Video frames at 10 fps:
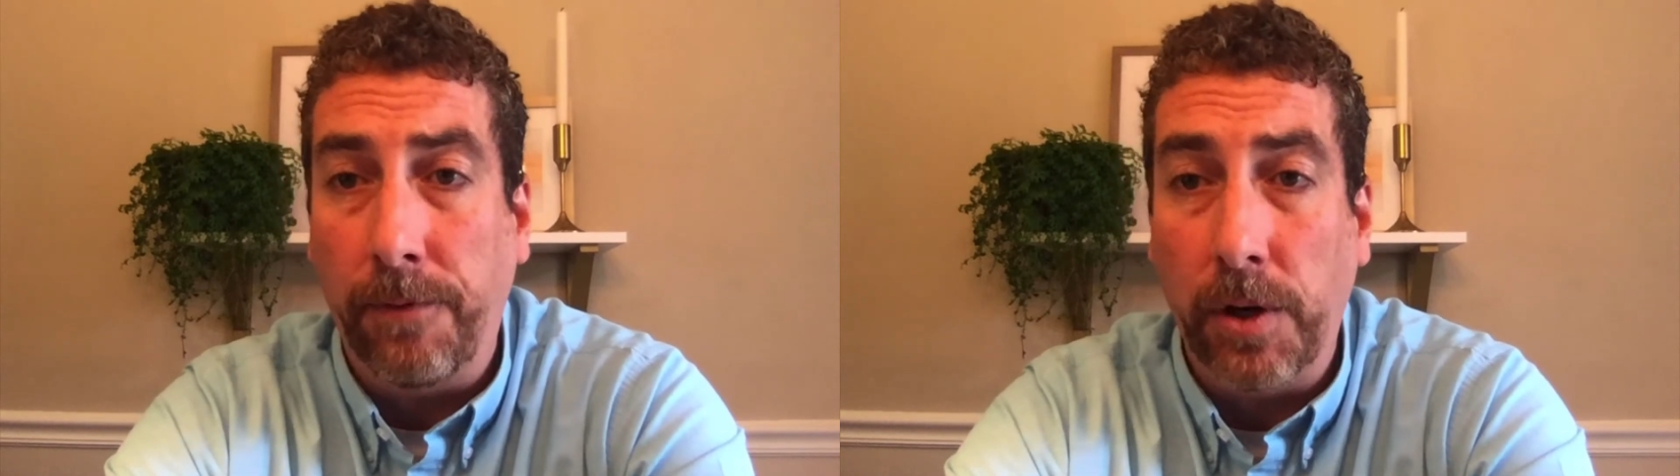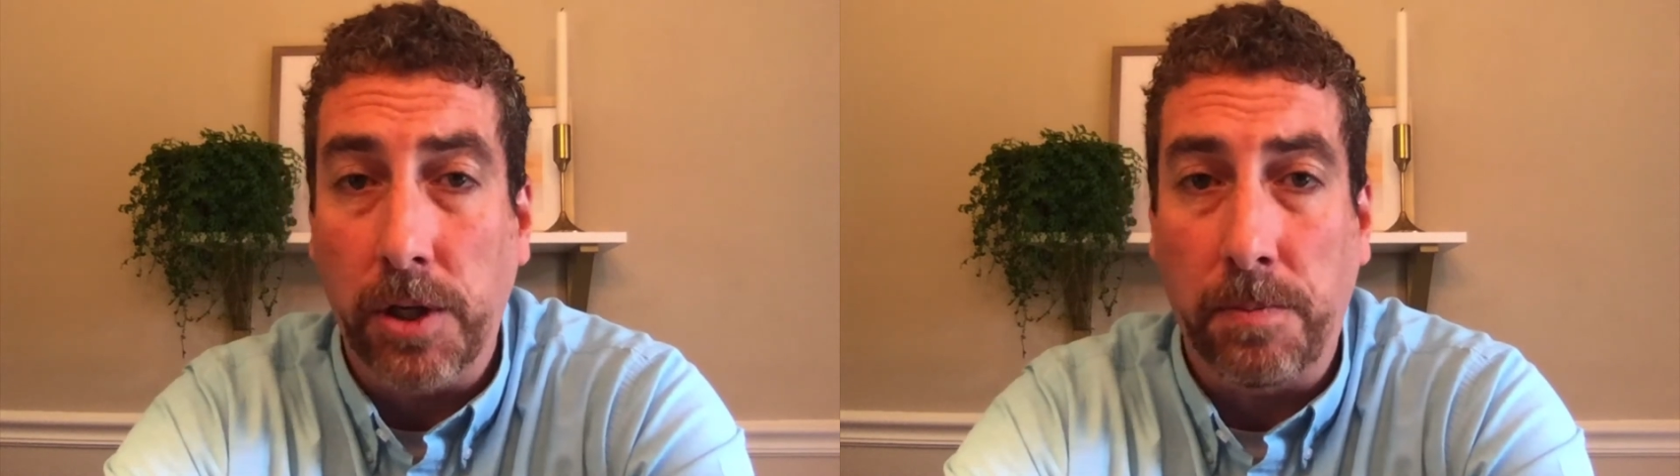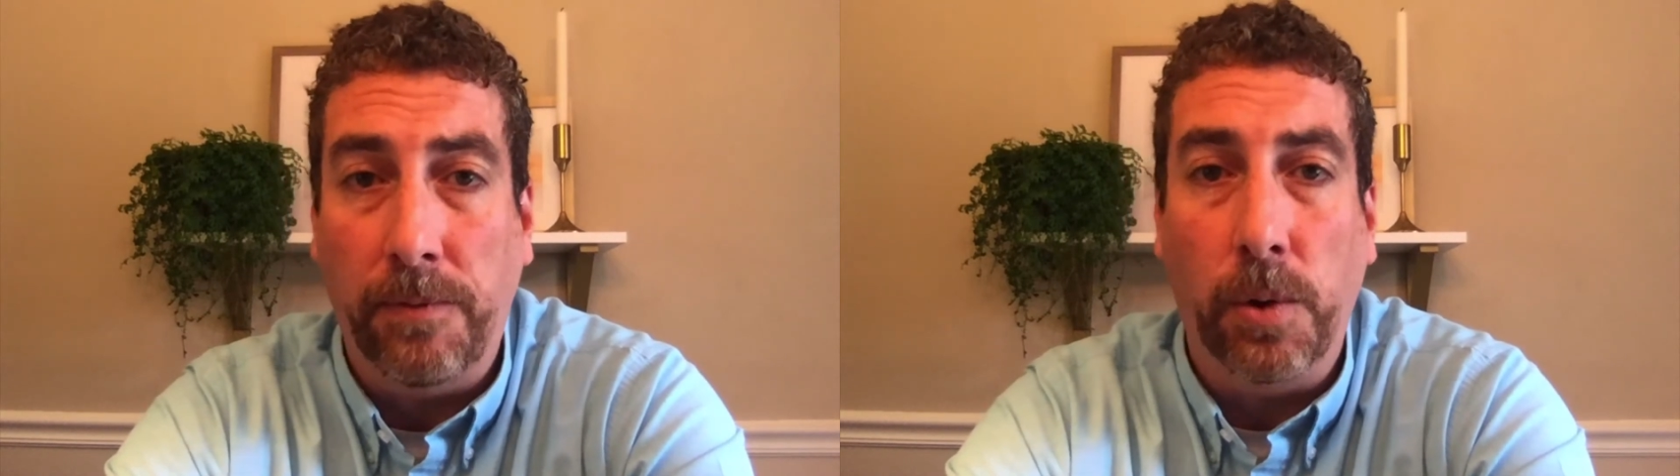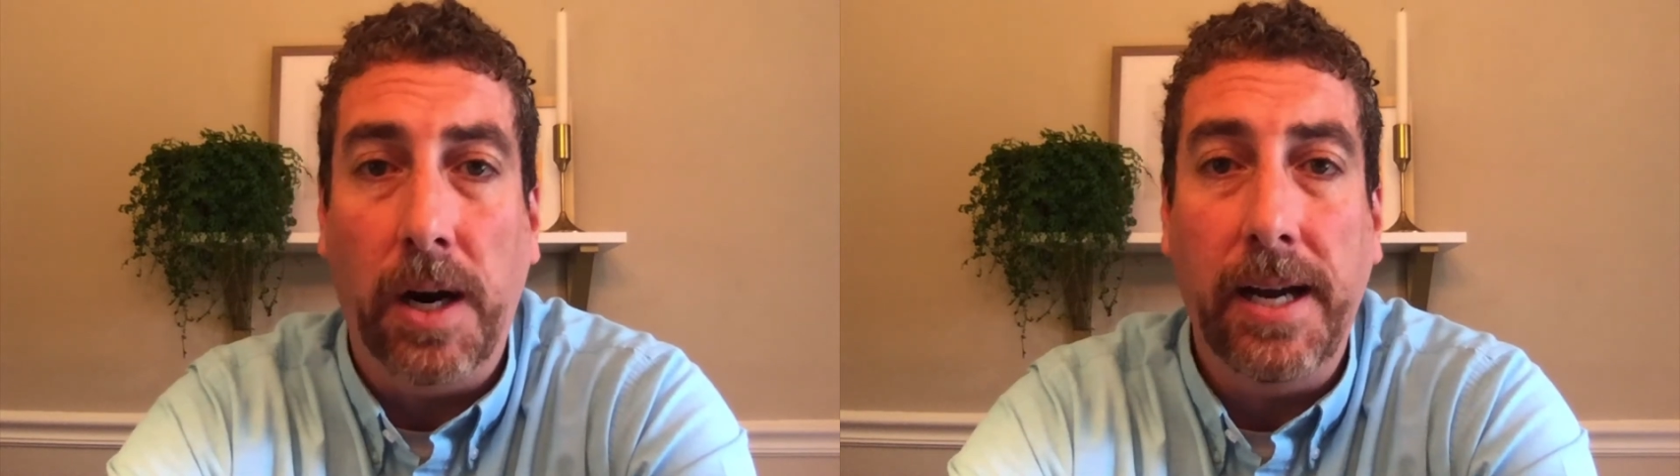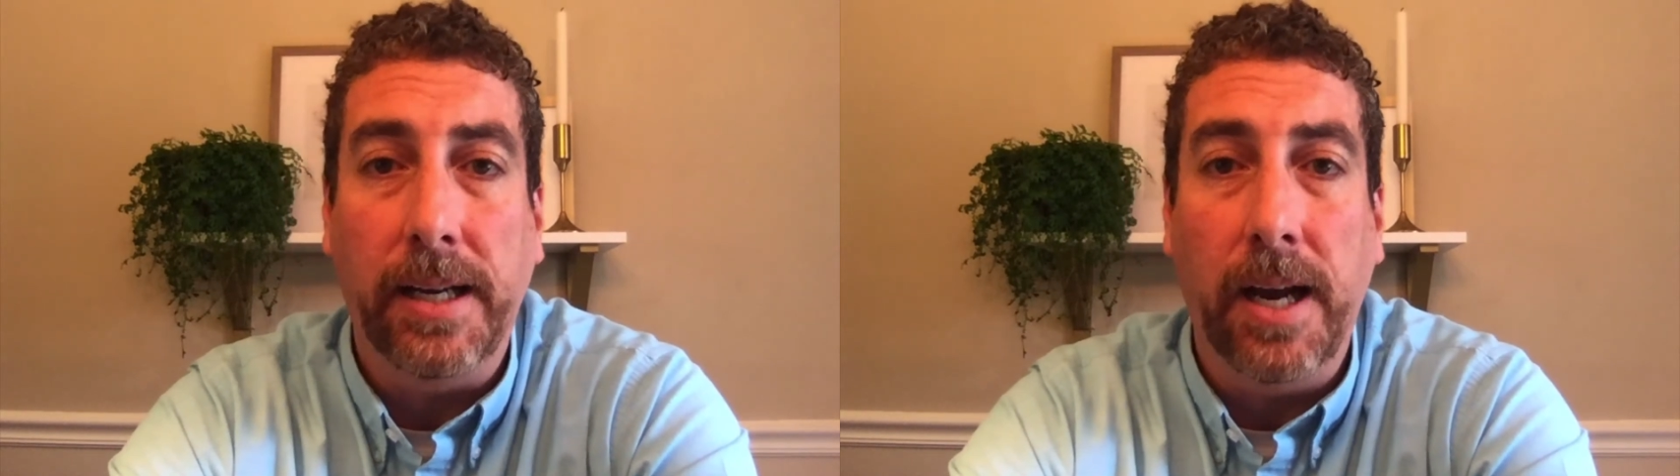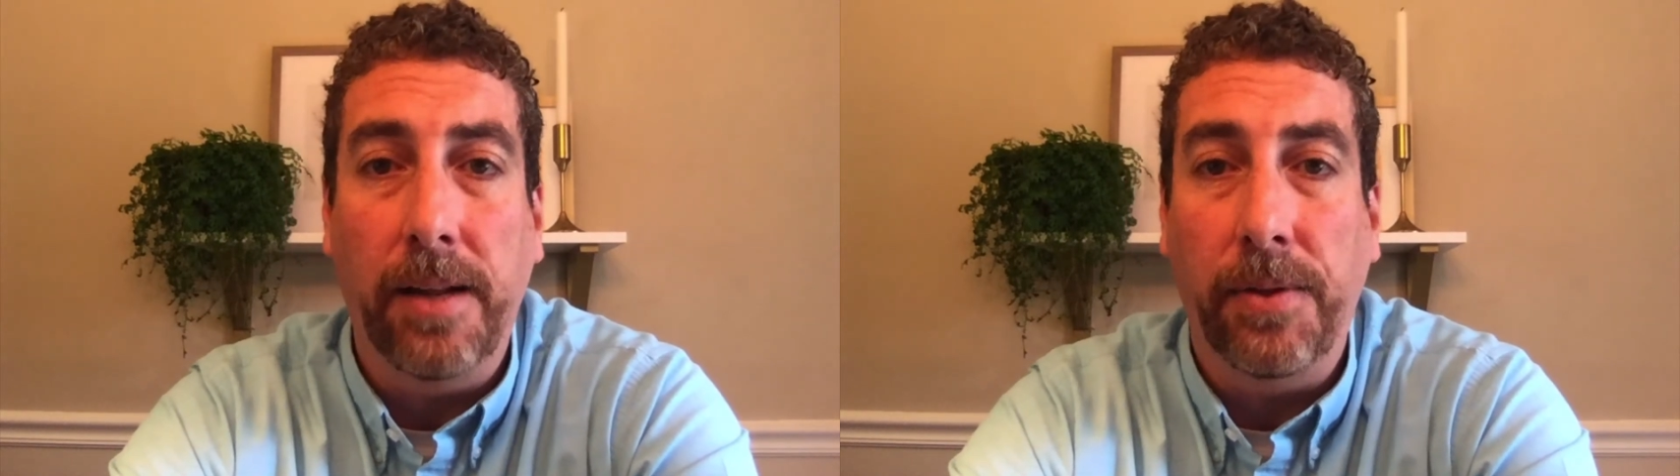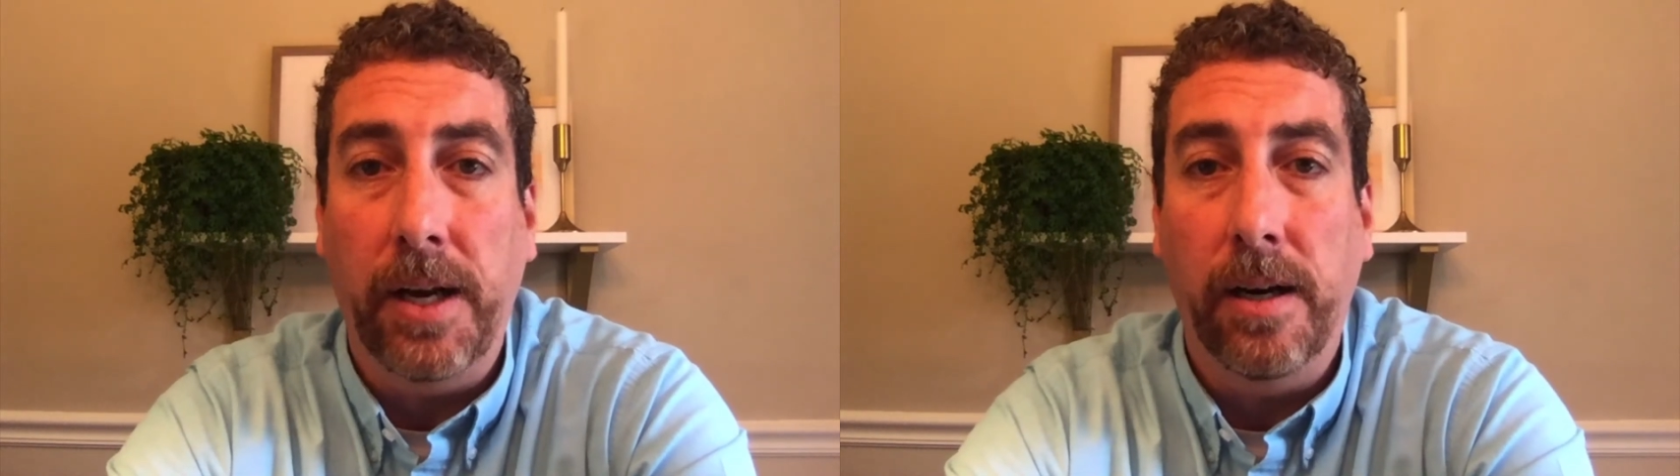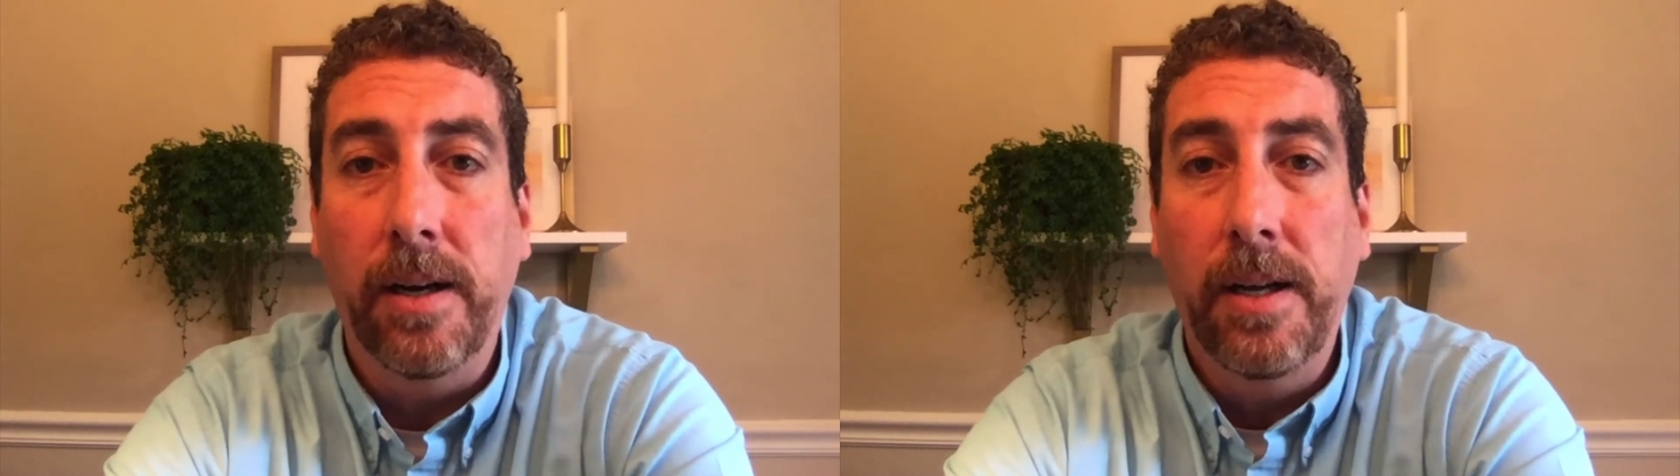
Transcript: first before I had gotten there